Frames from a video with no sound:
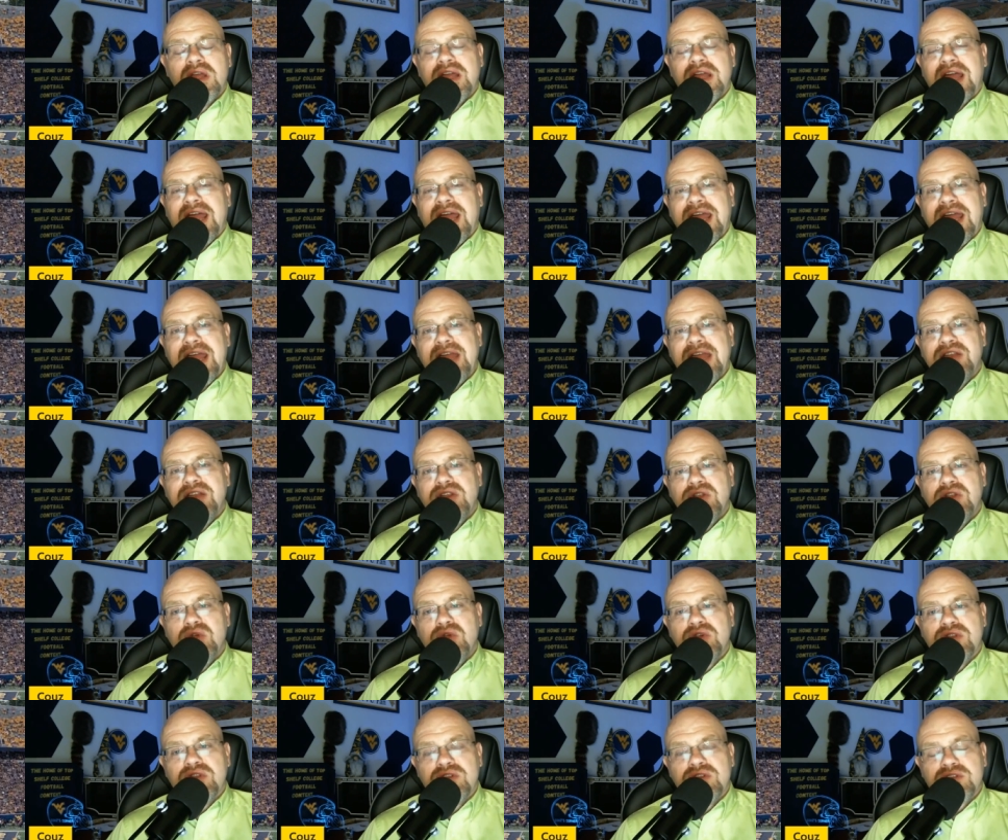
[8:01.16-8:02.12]
and
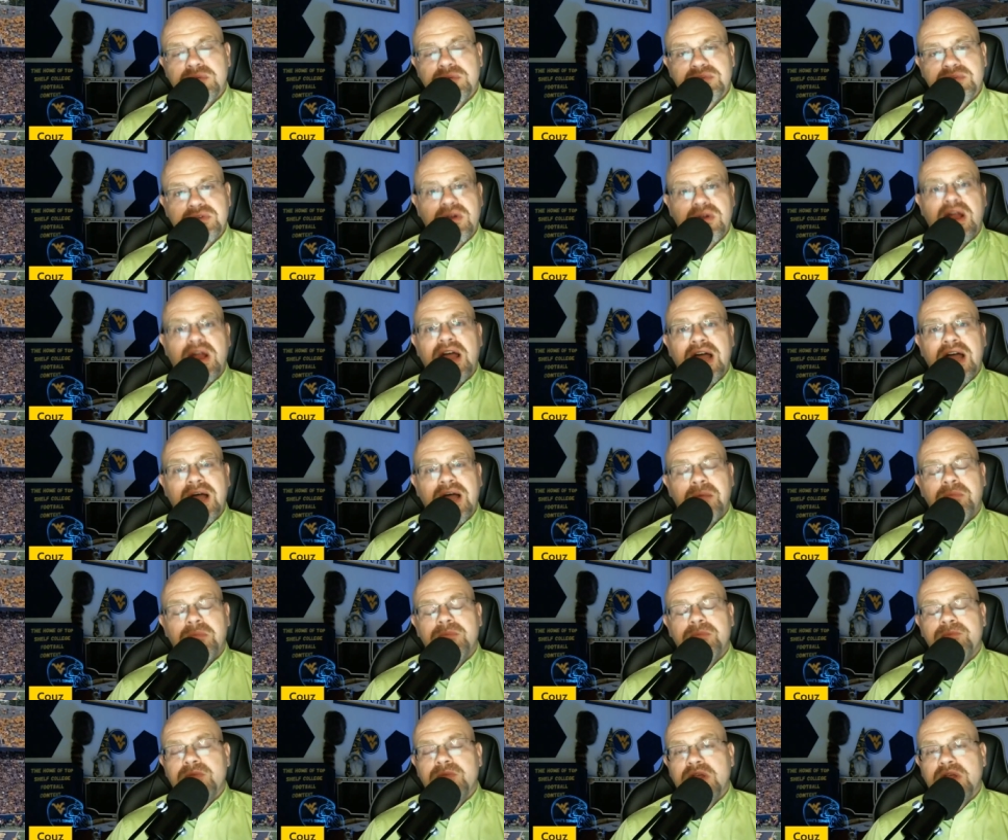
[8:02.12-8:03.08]
you can subscribe.
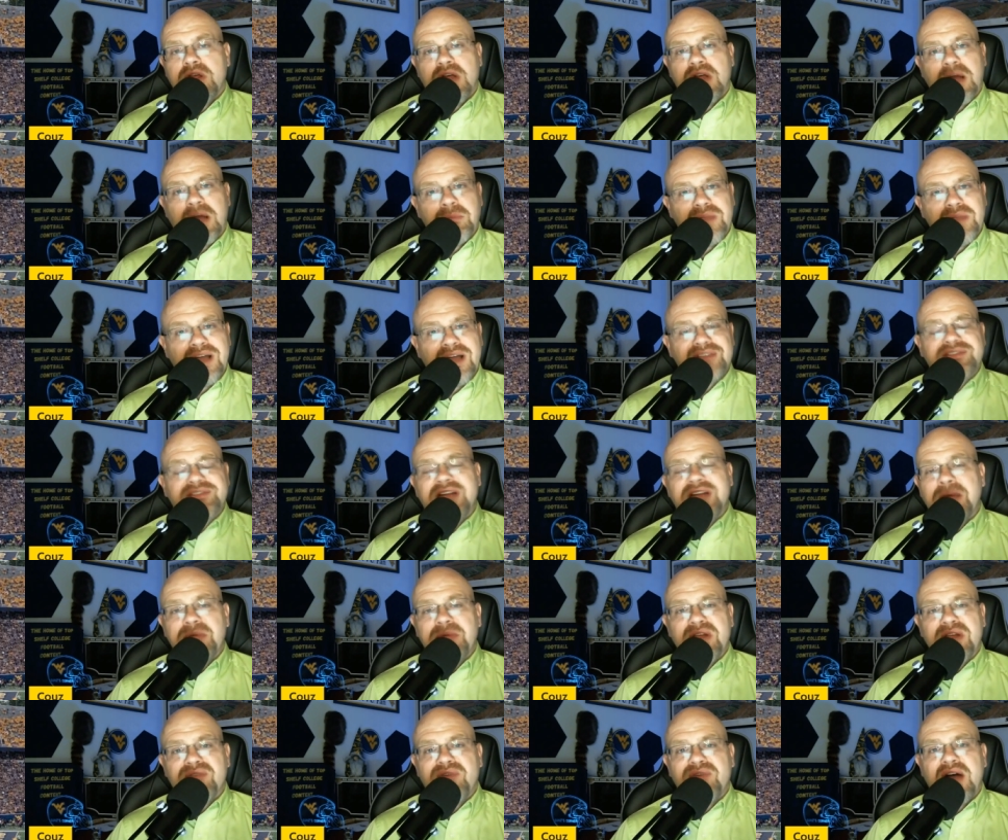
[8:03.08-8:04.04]
I'm not
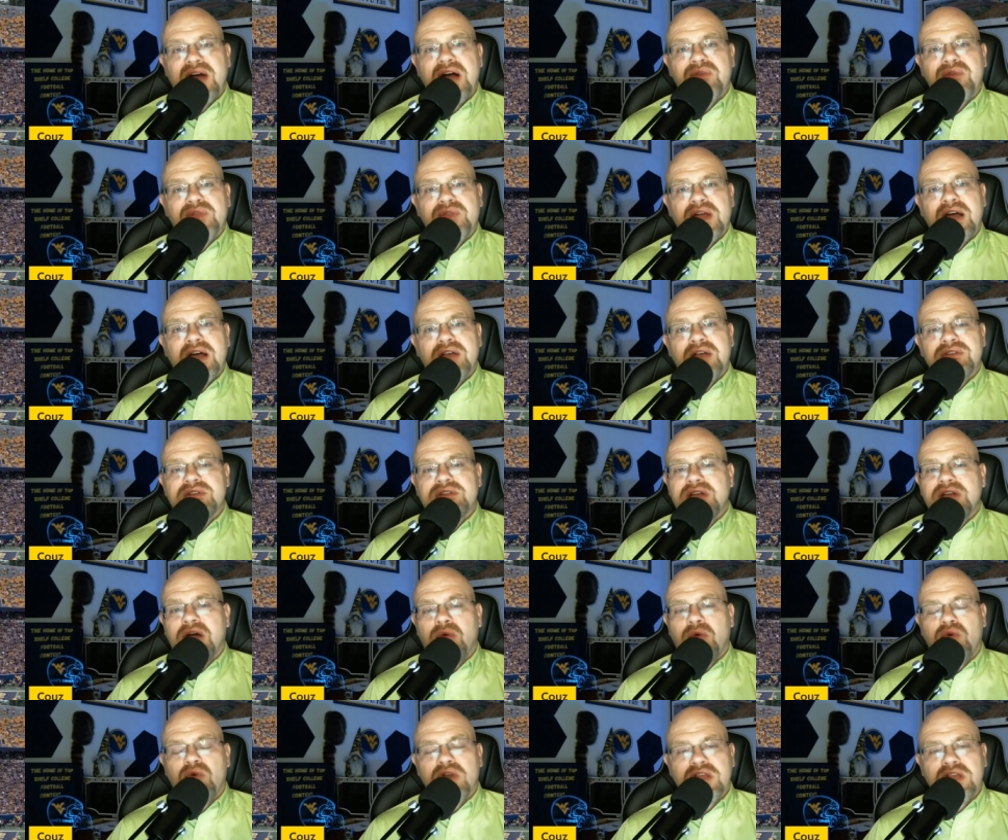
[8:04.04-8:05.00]
stopping at five thousand.
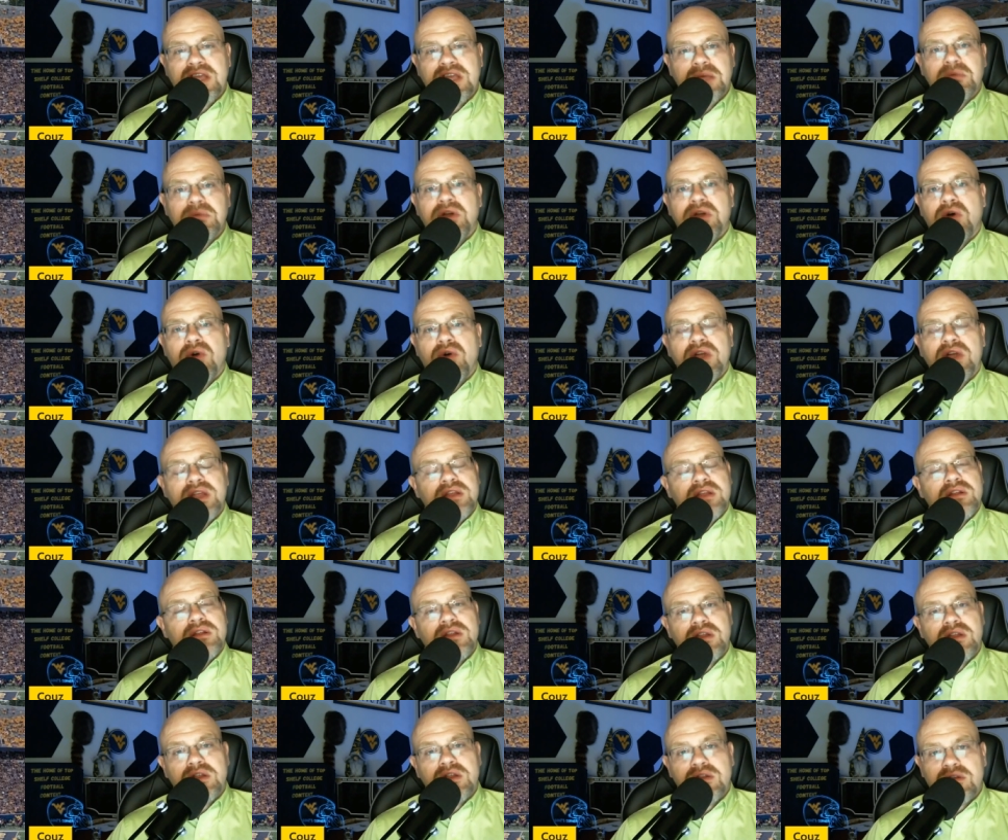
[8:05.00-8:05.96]
I want to keep going
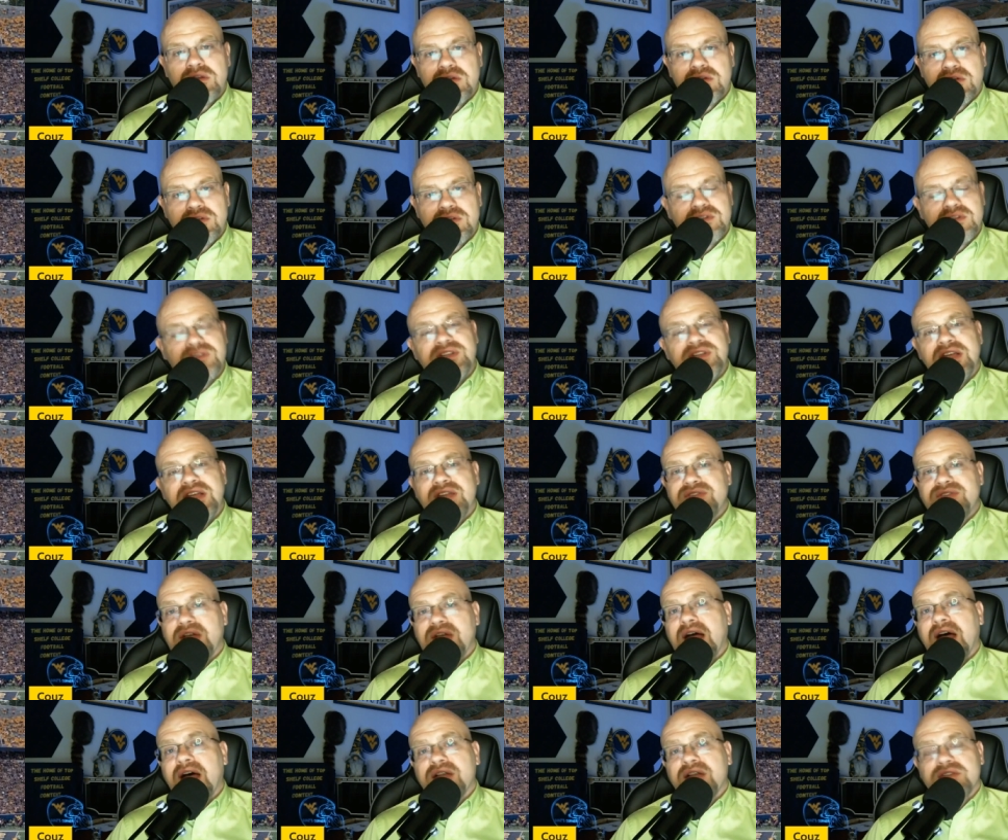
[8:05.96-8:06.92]
to ten
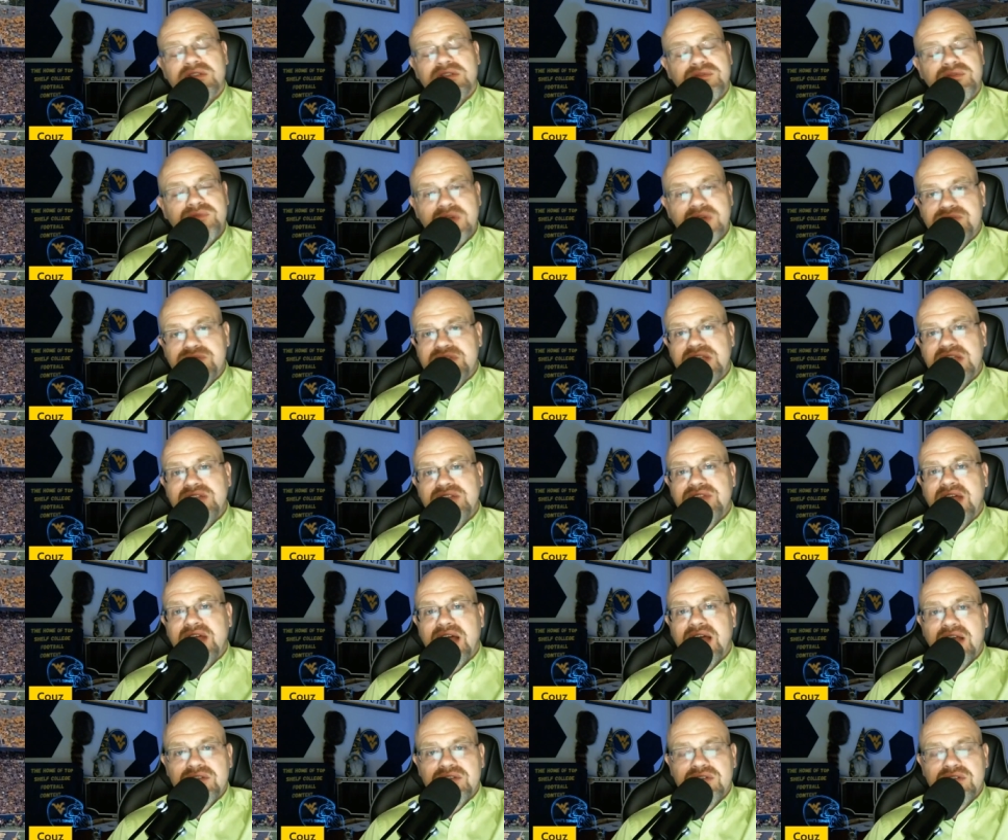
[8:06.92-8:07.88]
thousand, fifteen
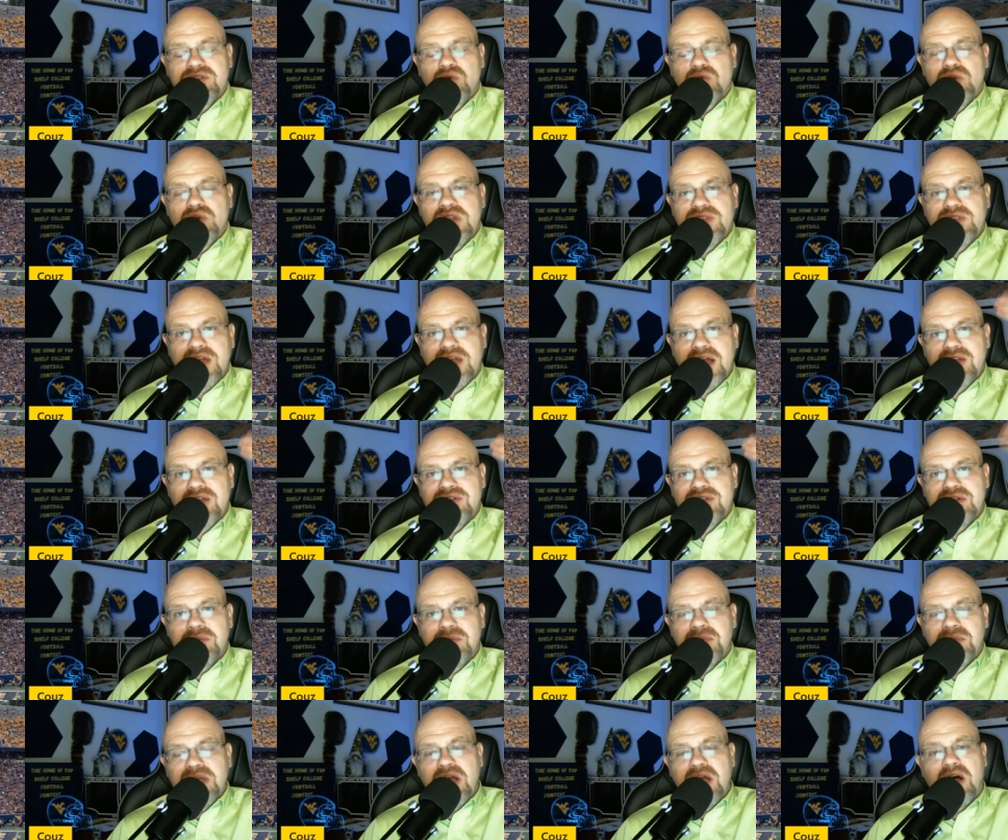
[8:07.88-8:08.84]
thousand, twenty thousand,
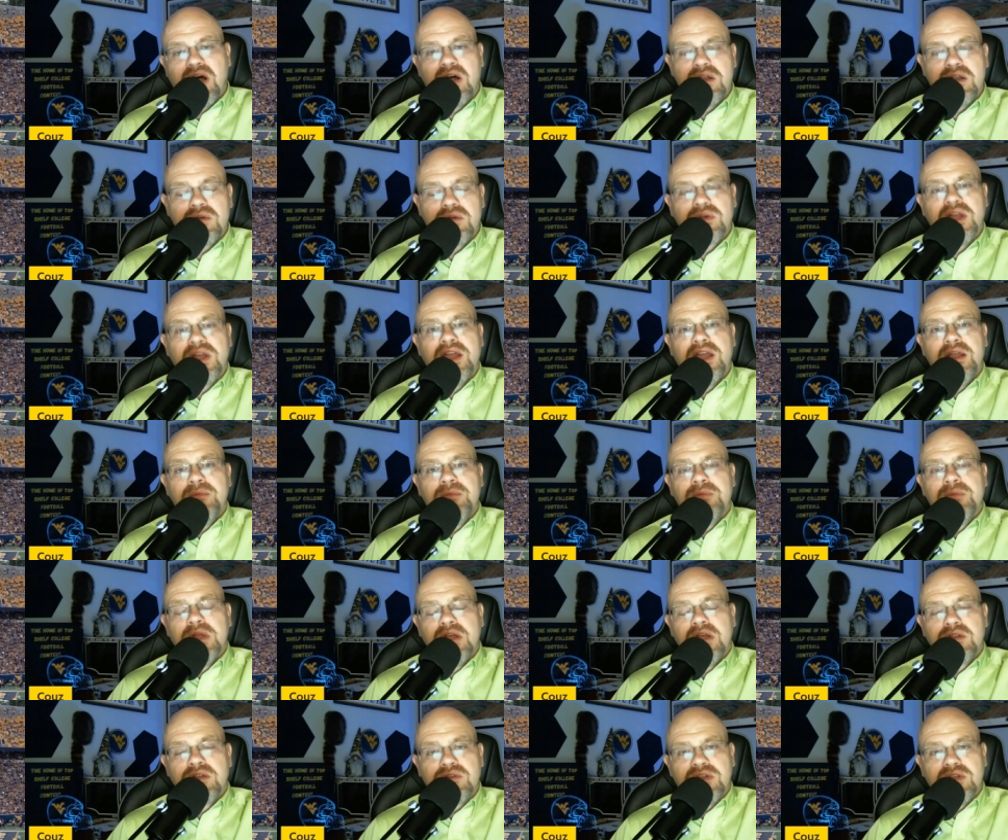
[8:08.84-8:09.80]
and beyond, okay?
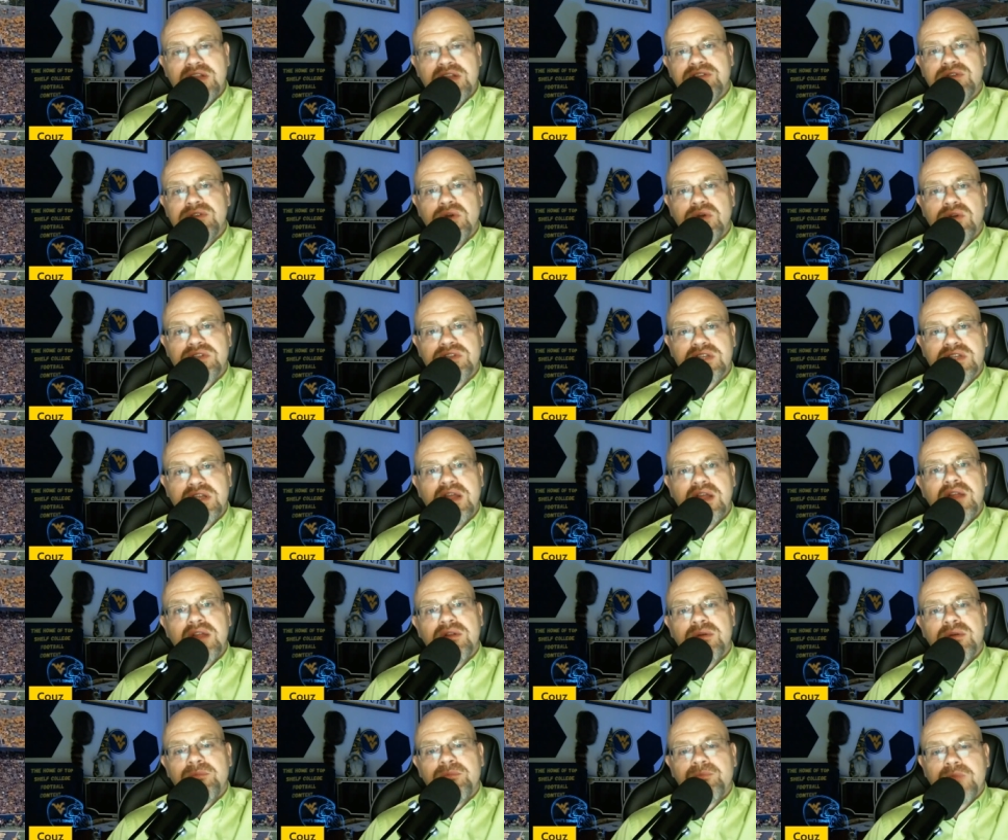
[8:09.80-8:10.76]
So let's do it
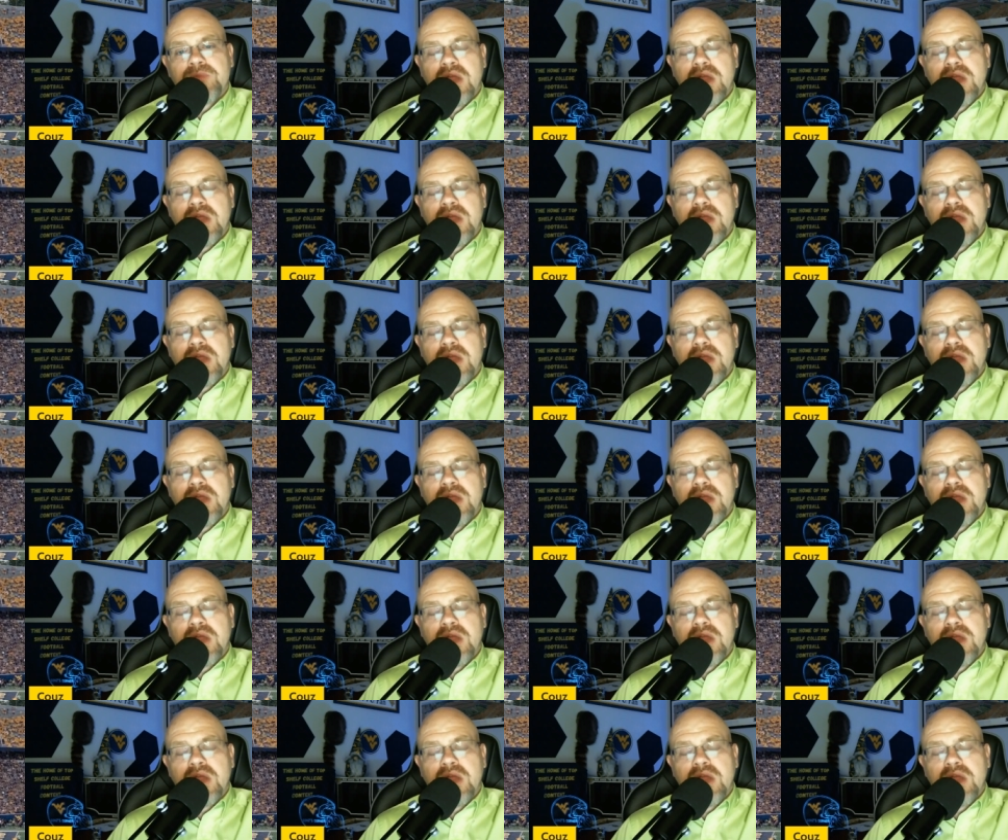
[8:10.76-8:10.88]
together.